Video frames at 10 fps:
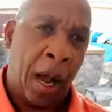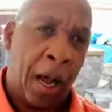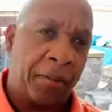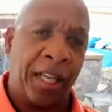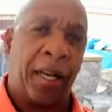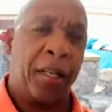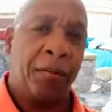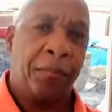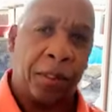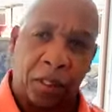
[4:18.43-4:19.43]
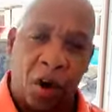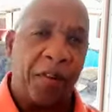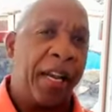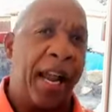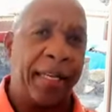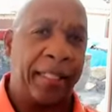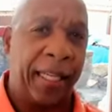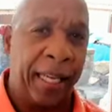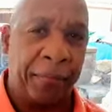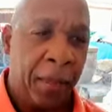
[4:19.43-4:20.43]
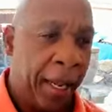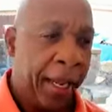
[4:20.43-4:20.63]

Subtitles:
I'm telling you, COVID-19